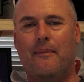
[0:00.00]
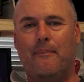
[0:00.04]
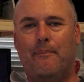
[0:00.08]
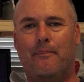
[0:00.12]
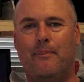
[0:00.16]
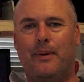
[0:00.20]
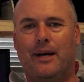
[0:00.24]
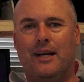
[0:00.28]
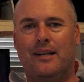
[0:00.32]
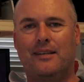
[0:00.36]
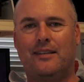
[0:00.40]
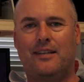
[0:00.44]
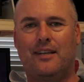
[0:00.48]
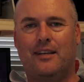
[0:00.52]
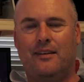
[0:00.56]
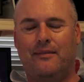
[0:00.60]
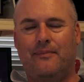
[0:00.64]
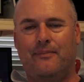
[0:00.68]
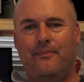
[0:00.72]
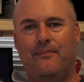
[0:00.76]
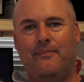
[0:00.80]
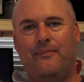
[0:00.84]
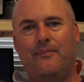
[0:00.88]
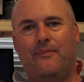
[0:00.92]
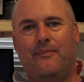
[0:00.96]
But
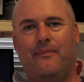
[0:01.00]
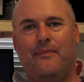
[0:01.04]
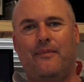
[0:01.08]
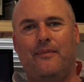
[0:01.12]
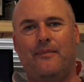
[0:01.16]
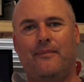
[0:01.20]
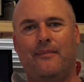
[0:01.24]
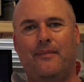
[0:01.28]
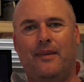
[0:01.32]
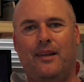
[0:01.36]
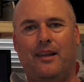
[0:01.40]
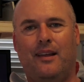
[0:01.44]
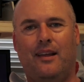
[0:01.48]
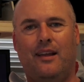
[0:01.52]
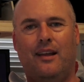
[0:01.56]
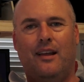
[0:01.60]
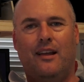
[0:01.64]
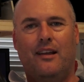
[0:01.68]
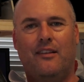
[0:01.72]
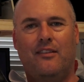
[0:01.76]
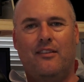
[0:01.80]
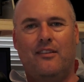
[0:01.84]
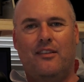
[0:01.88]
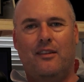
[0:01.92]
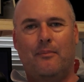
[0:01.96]

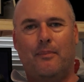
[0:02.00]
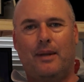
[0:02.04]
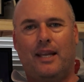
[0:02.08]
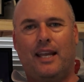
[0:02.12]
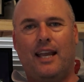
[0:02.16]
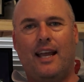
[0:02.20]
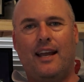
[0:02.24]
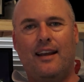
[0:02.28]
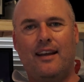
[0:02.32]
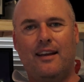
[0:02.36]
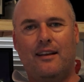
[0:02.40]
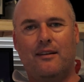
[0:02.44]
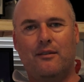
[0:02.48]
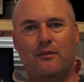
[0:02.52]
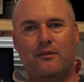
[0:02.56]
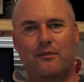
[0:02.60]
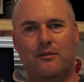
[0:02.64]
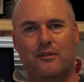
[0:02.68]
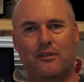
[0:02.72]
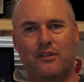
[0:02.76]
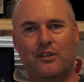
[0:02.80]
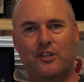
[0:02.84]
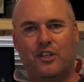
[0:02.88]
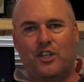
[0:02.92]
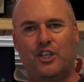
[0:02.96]
the mechanical
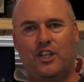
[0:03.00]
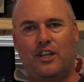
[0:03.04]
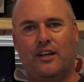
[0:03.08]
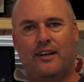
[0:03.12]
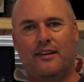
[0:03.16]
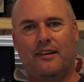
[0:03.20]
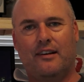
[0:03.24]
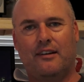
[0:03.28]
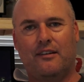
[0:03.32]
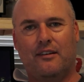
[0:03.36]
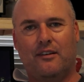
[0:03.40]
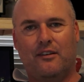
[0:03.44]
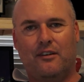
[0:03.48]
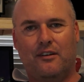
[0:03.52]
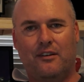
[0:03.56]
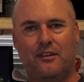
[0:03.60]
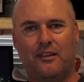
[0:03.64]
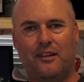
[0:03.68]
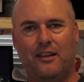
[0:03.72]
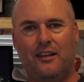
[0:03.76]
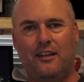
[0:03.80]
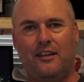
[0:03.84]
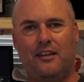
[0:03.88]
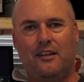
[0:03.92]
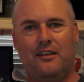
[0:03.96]
shutter
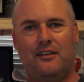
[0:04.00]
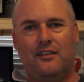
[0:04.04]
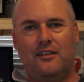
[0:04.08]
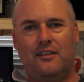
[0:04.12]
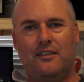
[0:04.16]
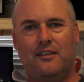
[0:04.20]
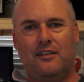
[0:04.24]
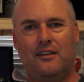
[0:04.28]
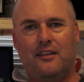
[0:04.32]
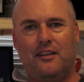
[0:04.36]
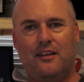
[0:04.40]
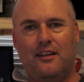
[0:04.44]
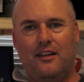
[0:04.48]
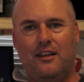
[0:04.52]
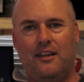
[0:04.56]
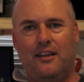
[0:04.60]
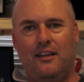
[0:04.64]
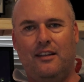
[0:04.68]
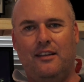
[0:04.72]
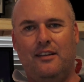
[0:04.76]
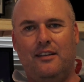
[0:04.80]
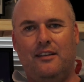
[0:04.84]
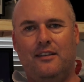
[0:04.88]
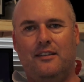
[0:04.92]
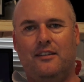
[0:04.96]
on this
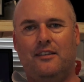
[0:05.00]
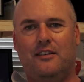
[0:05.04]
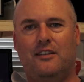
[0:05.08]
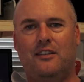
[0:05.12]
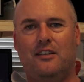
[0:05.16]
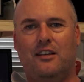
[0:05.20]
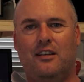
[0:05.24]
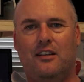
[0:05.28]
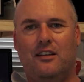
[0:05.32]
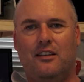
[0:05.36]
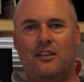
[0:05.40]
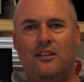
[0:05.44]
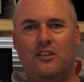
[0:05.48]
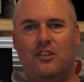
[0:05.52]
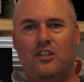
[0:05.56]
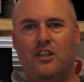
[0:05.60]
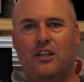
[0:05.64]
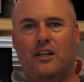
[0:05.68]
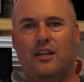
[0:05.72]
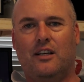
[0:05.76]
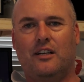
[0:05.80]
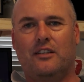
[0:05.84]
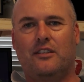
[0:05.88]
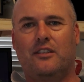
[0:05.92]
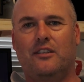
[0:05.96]
is
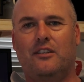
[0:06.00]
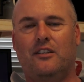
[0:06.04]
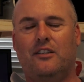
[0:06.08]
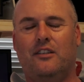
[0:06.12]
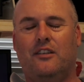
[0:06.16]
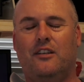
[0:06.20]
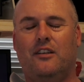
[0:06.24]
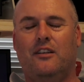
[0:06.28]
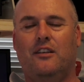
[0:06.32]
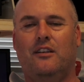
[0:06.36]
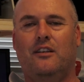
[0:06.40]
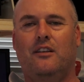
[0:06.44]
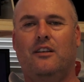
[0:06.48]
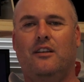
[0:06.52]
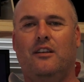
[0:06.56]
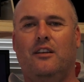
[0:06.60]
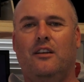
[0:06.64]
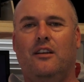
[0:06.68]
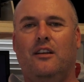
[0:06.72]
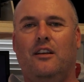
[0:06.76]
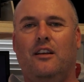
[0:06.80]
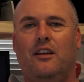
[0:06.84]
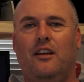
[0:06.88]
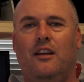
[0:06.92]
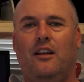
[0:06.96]
just
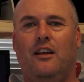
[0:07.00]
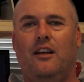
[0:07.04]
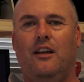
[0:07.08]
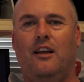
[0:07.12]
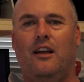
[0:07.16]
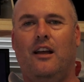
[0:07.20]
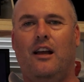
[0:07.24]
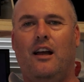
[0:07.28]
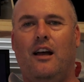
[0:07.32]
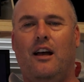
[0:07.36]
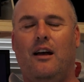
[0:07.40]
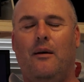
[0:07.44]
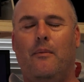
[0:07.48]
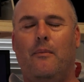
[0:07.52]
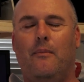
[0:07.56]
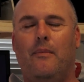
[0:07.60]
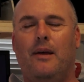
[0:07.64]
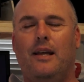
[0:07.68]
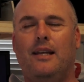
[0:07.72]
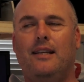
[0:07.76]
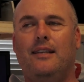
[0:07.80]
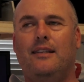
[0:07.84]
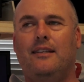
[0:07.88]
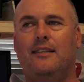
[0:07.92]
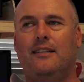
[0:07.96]

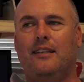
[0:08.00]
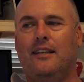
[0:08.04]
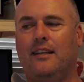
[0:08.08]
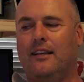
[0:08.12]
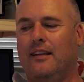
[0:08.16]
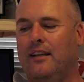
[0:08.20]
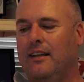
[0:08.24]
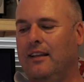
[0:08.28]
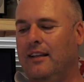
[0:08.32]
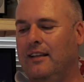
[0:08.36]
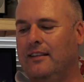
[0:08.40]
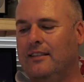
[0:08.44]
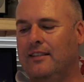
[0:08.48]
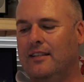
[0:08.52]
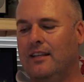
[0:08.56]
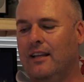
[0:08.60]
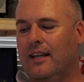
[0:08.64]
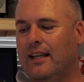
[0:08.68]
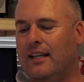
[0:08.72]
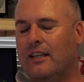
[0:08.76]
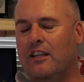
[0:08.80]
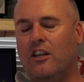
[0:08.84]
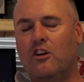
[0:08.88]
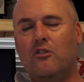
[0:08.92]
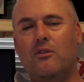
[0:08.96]
amazing. It's
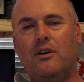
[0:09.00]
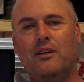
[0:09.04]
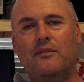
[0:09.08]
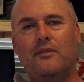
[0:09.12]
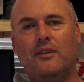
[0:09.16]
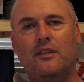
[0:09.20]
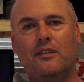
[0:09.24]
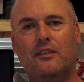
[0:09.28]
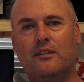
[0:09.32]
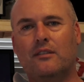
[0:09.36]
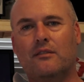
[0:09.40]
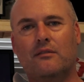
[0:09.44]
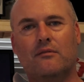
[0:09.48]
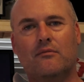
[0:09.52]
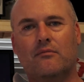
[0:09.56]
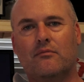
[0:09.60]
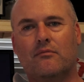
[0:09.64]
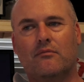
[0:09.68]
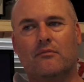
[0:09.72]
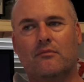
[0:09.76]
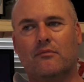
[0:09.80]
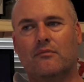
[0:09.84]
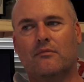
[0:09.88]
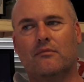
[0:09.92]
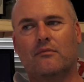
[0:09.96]
like no other
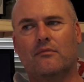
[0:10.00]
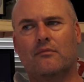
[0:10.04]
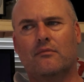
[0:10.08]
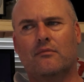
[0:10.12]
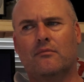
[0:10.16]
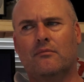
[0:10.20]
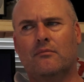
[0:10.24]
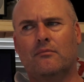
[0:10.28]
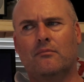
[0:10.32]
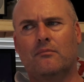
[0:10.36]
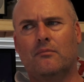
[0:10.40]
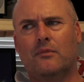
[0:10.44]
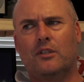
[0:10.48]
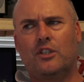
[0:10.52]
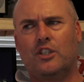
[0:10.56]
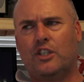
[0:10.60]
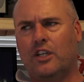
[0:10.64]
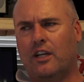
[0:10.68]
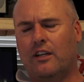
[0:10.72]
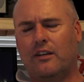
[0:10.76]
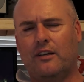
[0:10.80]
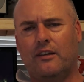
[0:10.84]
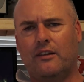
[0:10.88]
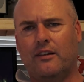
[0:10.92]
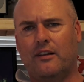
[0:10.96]

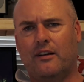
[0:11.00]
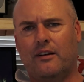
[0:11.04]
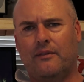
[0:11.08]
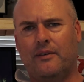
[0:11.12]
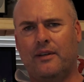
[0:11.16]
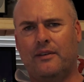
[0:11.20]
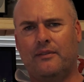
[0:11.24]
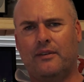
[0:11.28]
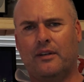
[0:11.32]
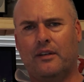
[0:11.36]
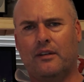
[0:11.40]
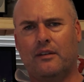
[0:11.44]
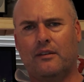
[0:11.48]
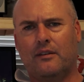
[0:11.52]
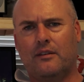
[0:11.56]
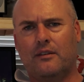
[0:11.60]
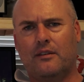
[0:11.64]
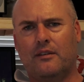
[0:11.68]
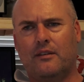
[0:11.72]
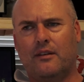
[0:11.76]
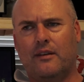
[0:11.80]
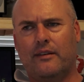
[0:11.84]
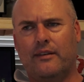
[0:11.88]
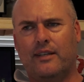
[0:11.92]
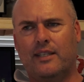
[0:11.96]
shutter that I've ever
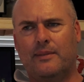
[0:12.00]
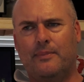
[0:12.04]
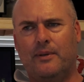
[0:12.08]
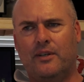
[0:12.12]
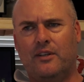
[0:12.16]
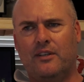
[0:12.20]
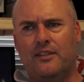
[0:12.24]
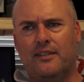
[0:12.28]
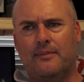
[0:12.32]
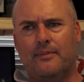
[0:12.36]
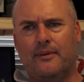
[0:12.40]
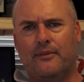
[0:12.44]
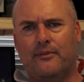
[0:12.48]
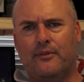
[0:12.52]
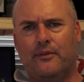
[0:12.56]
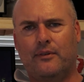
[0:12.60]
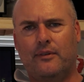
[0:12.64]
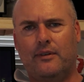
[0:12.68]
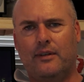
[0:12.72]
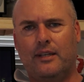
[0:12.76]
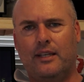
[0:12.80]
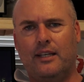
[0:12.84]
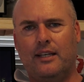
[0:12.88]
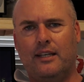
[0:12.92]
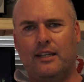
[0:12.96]
experienced
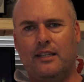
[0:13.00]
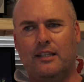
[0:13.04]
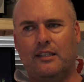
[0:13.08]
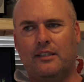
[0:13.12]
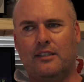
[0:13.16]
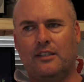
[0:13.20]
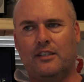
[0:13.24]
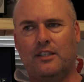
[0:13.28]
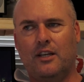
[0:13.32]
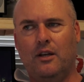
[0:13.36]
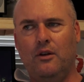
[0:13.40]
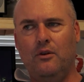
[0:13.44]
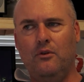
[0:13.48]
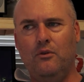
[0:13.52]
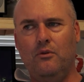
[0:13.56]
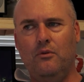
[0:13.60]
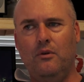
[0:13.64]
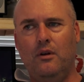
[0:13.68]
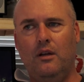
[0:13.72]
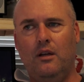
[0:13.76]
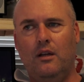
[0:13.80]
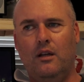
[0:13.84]
before. It is so